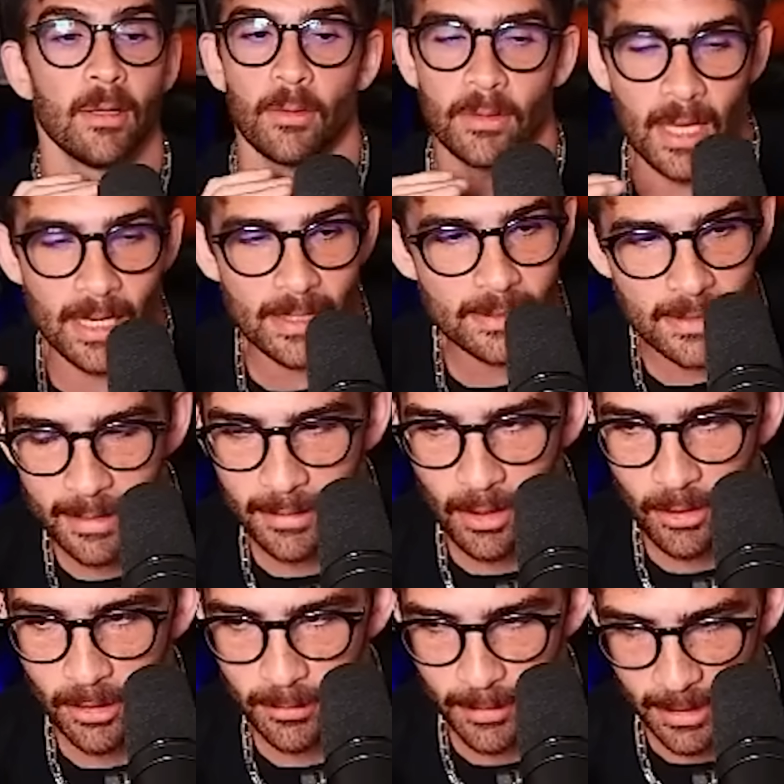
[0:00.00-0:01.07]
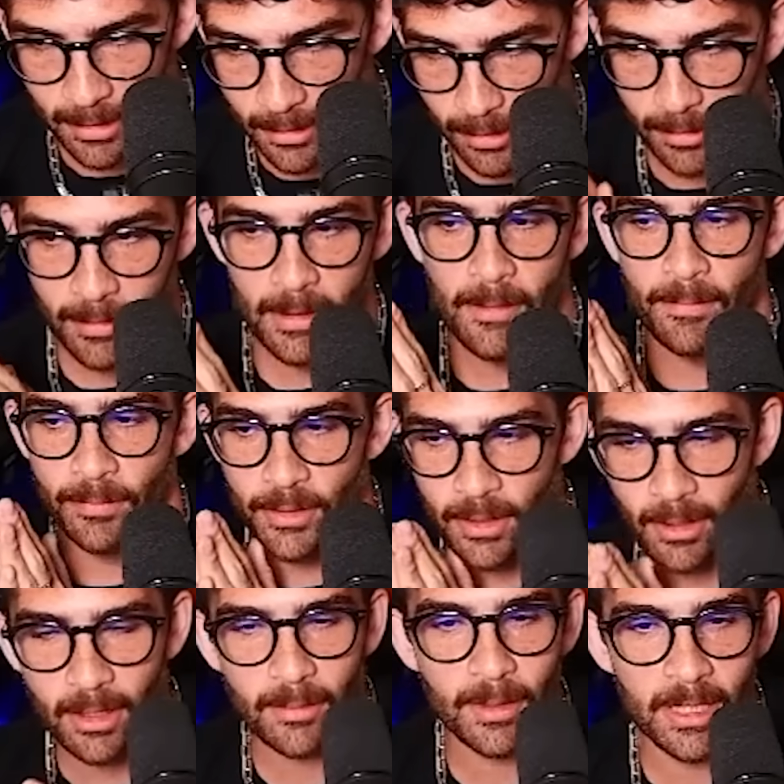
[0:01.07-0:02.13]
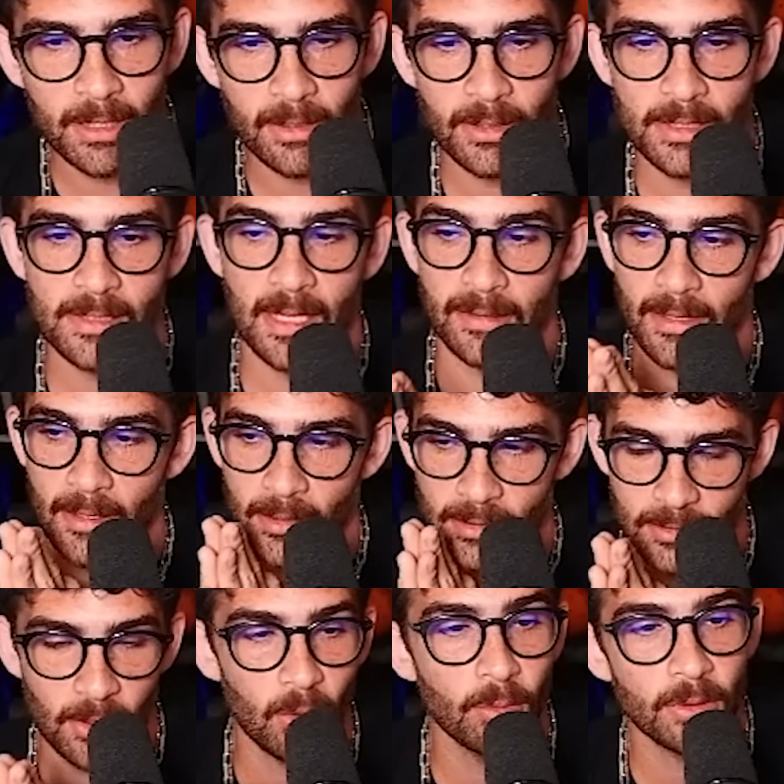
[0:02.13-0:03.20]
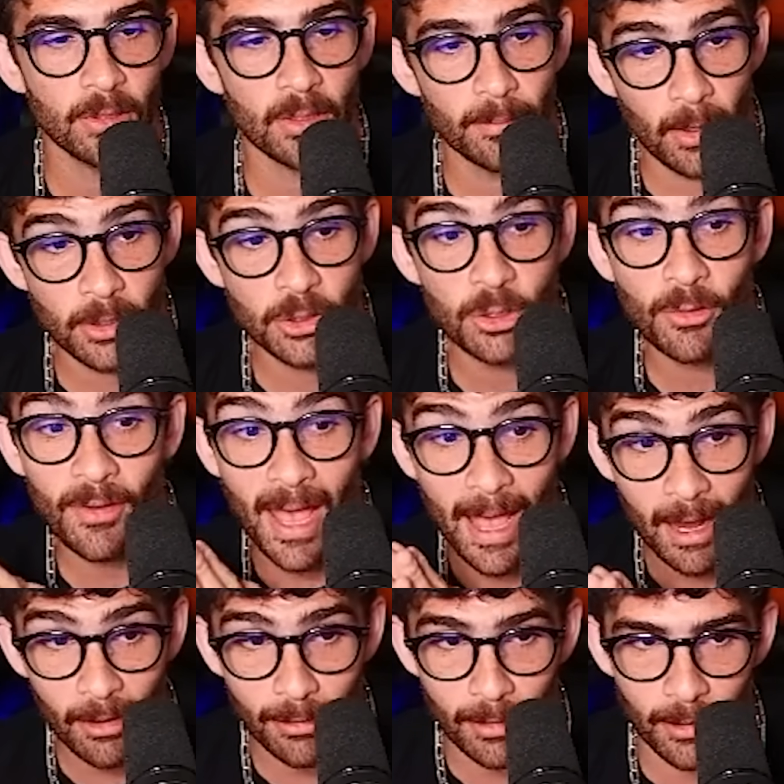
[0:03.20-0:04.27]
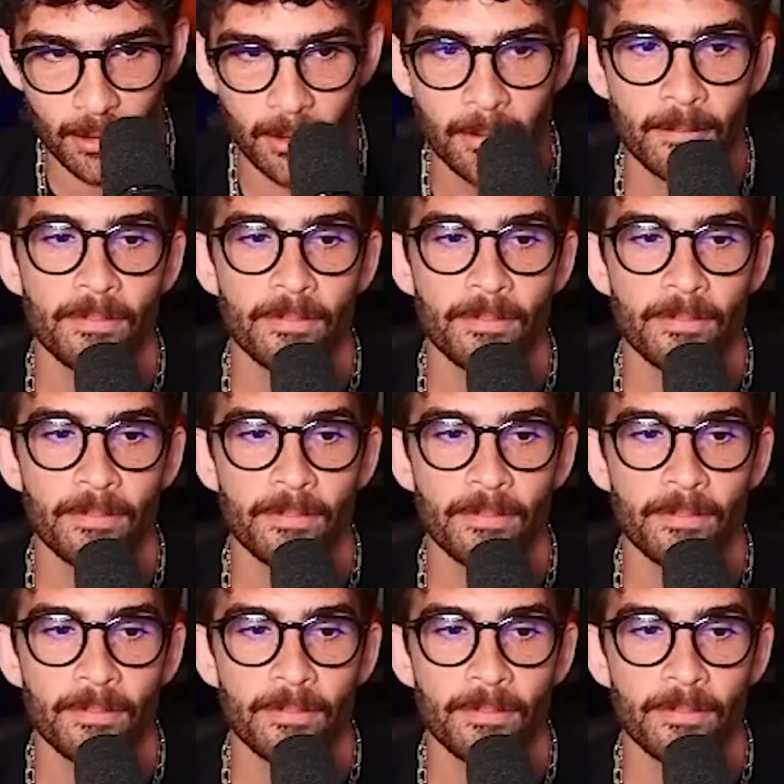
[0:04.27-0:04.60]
That's not the argument here. The argument here is that they are still within a margin of error,